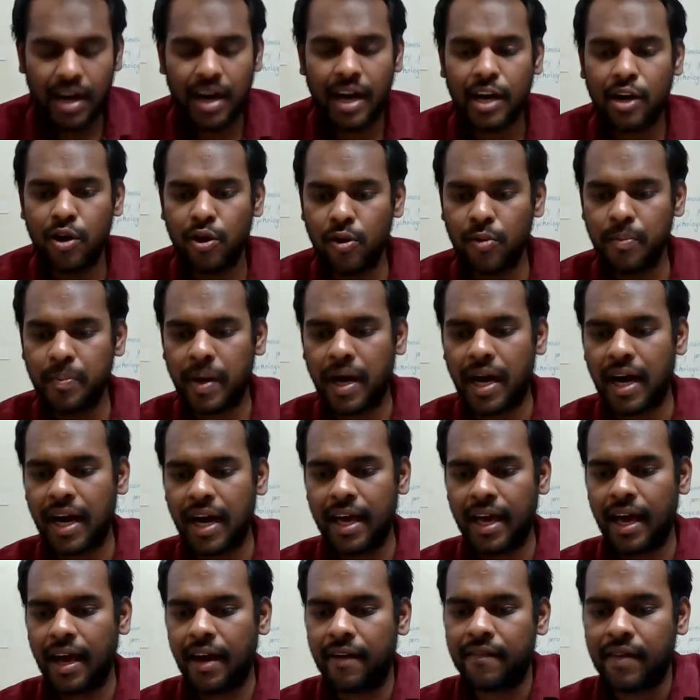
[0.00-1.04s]
I hope
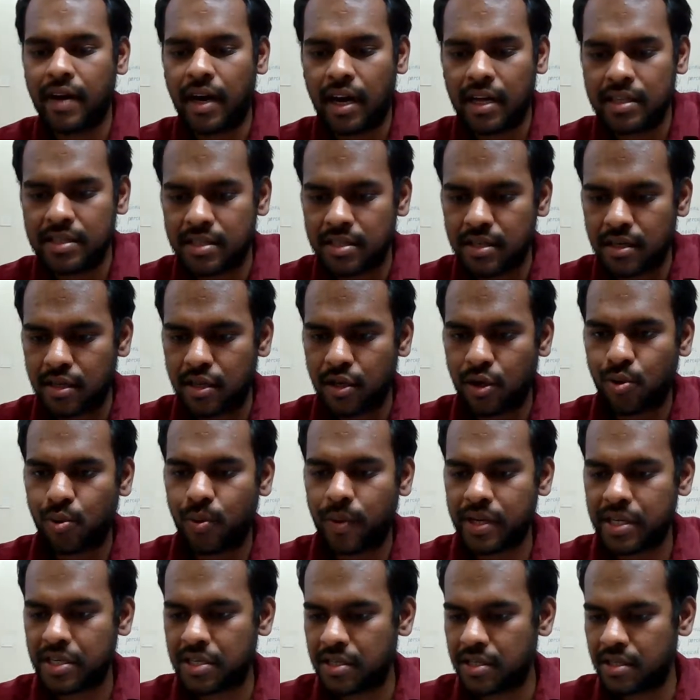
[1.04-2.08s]
I have answered the
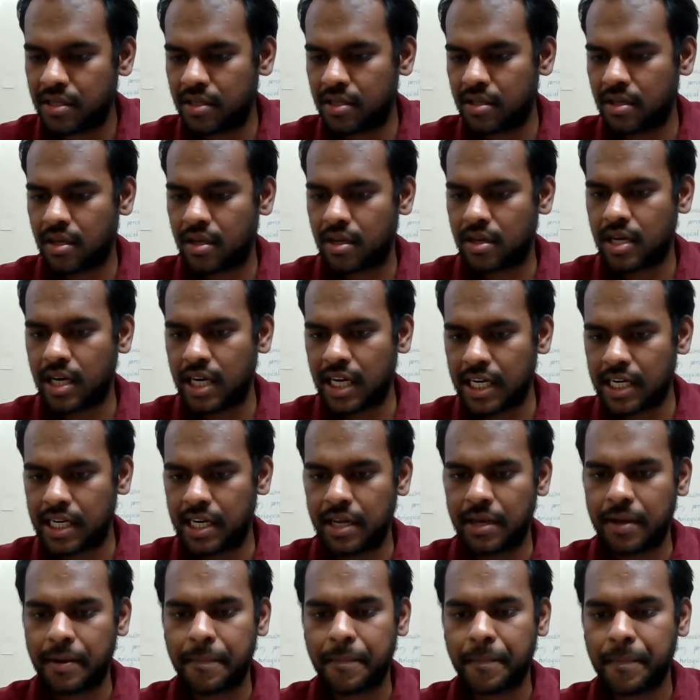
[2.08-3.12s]
question
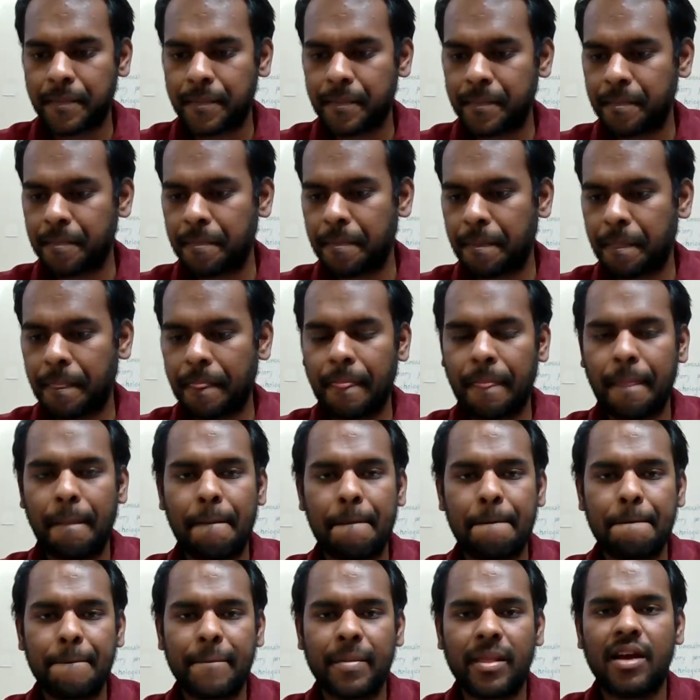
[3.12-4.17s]
correctly,
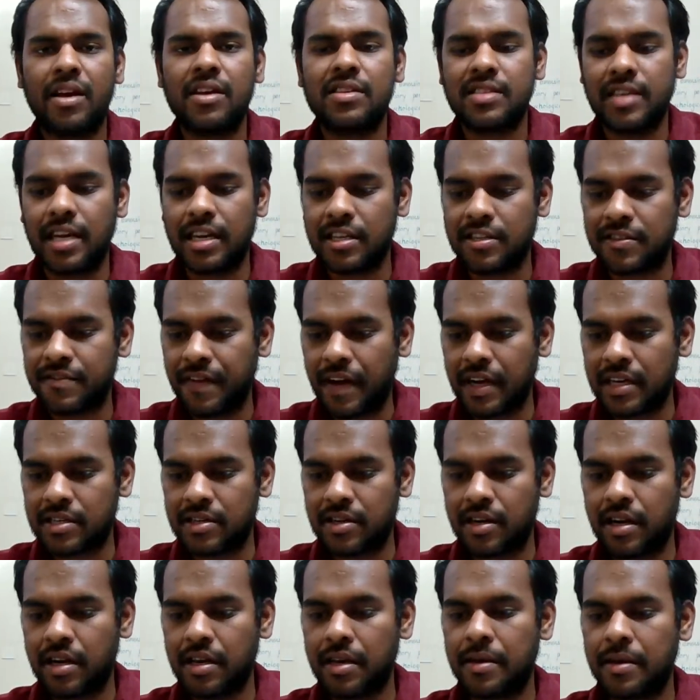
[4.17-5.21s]

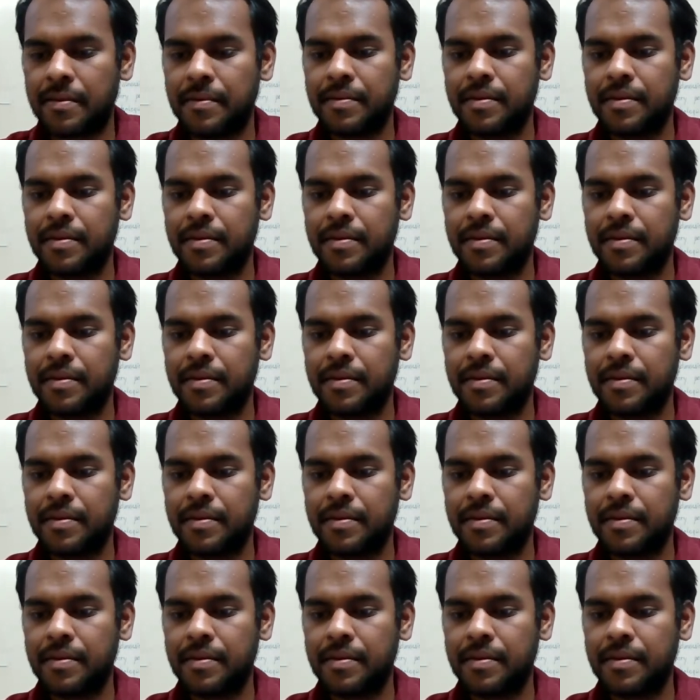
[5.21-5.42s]
satisfactorily.